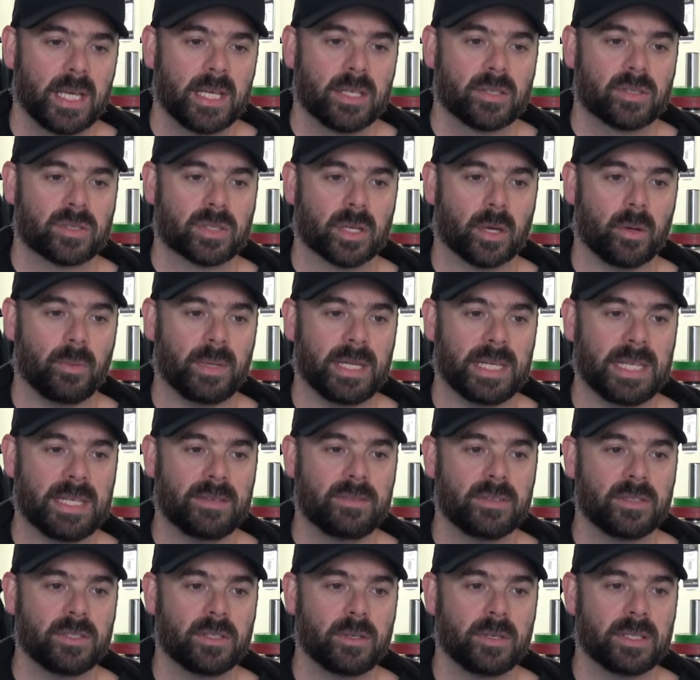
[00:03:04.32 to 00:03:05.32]
So
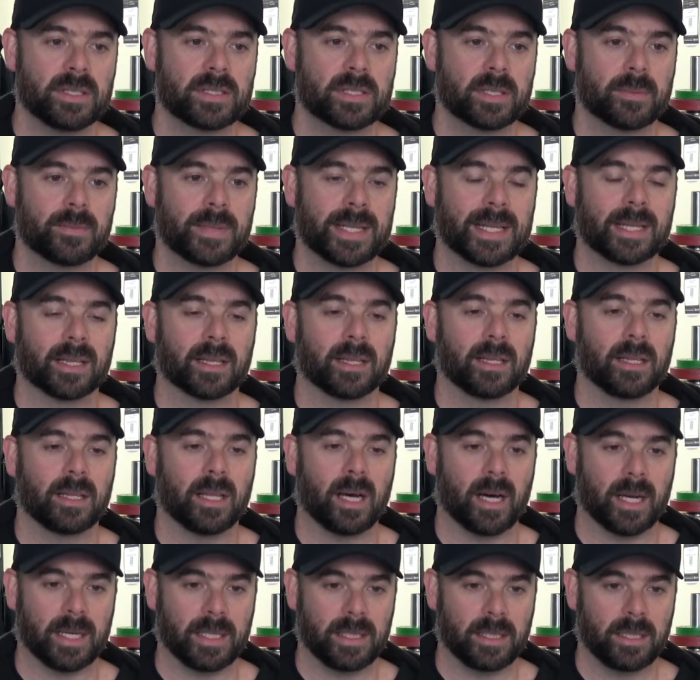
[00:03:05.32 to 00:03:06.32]
even doing something
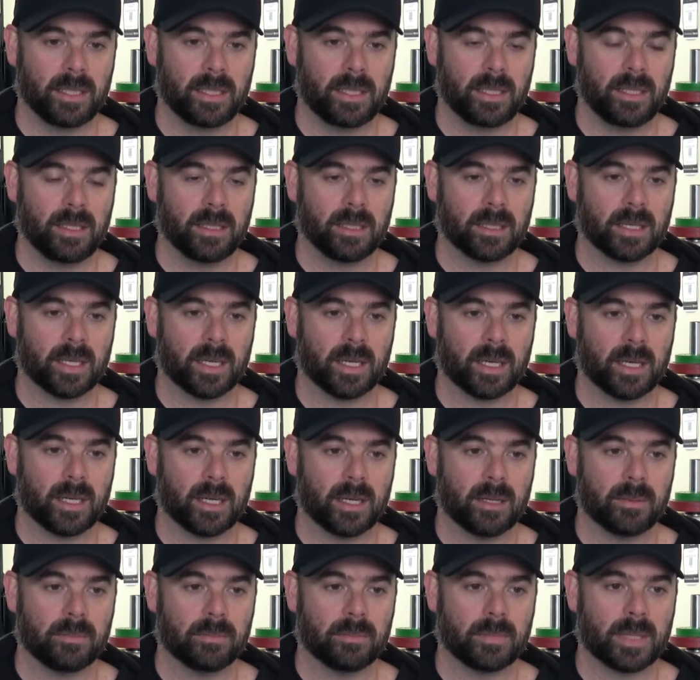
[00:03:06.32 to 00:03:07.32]
like
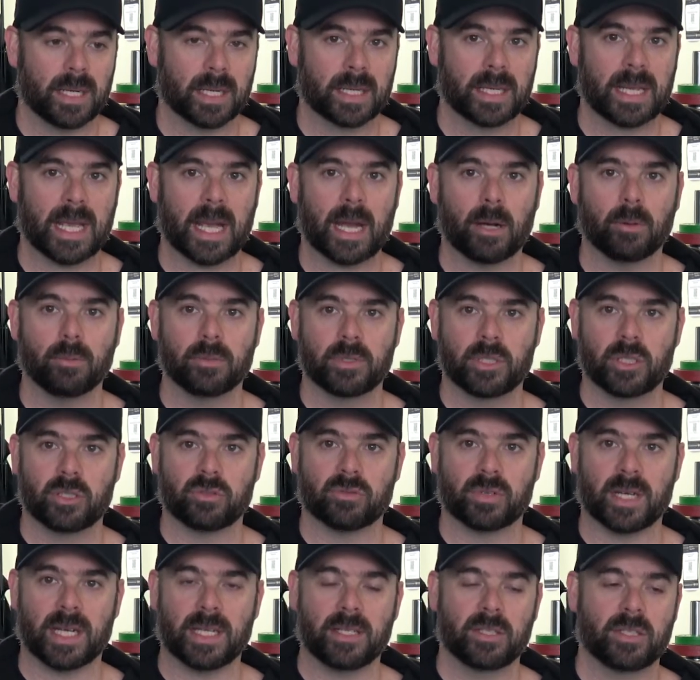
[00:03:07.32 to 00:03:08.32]
a couch
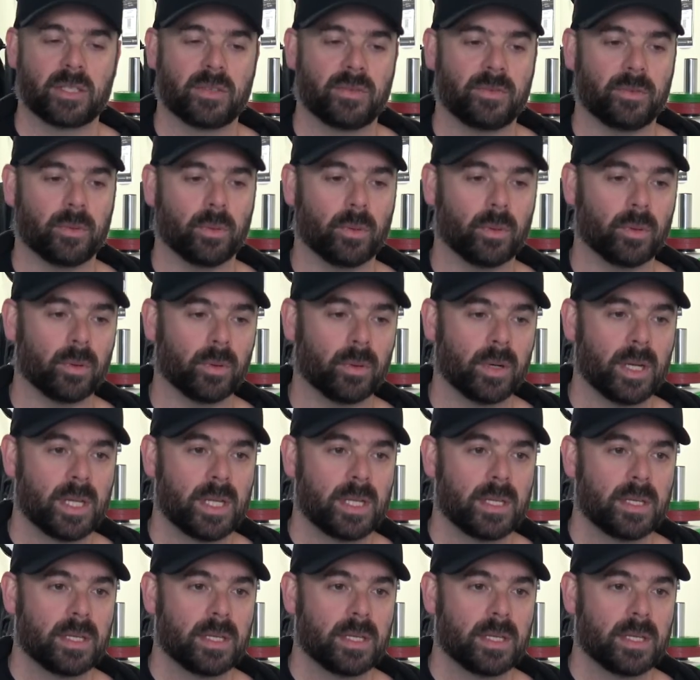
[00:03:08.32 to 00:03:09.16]
stretch for